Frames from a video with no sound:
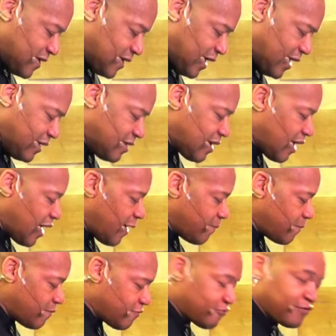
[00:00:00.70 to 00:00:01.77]
And
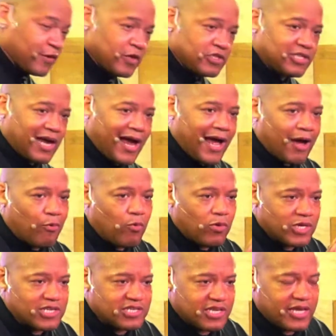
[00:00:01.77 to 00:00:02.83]
first, I
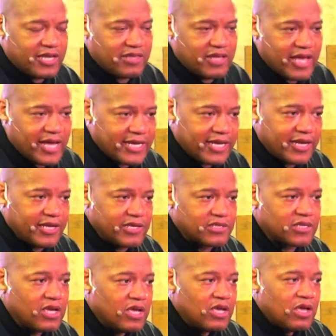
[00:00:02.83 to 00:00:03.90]
want to say that it
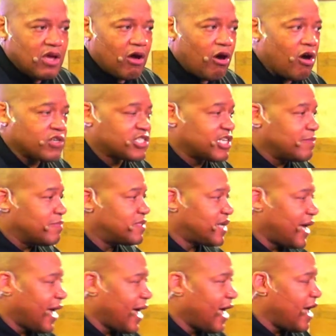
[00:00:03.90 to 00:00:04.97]
is awesome to
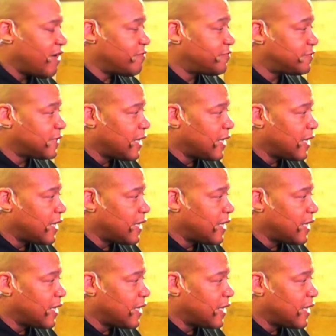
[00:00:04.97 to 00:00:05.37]
have